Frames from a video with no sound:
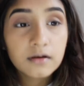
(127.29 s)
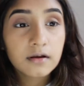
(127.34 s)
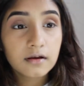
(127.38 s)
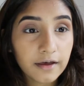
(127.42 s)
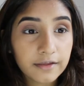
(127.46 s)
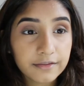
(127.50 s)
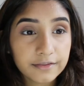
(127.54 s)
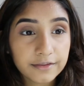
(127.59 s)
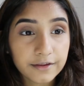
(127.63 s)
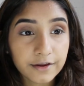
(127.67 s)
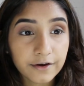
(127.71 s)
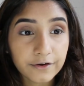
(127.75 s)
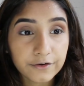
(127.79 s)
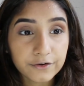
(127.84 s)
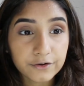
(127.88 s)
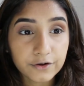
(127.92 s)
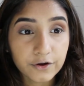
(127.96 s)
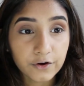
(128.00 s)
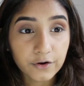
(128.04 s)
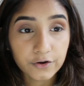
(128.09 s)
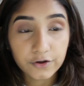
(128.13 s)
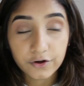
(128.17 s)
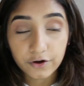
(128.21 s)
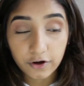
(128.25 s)
and there you
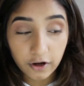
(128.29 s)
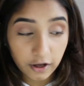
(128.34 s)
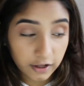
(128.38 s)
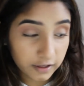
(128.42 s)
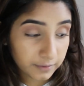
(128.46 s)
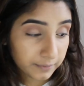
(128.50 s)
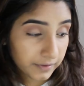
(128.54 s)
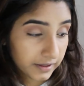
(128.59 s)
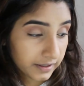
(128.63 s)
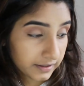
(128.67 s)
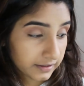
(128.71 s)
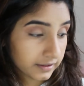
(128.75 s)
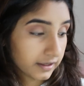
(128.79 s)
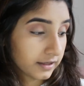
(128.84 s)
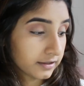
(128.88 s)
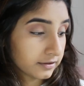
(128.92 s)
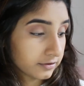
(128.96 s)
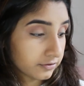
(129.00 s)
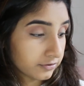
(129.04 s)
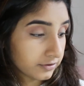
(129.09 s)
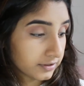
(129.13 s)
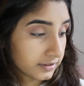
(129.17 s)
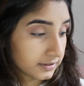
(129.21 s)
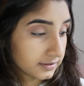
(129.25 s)
go, your automatic cut
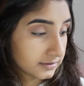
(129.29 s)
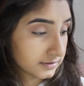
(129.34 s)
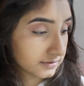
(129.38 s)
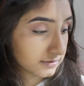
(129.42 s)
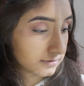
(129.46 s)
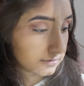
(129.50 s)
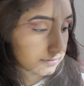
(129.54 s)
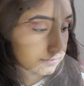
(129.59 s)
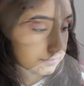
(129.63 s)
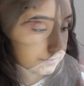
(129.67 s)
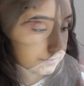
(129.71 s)
crease.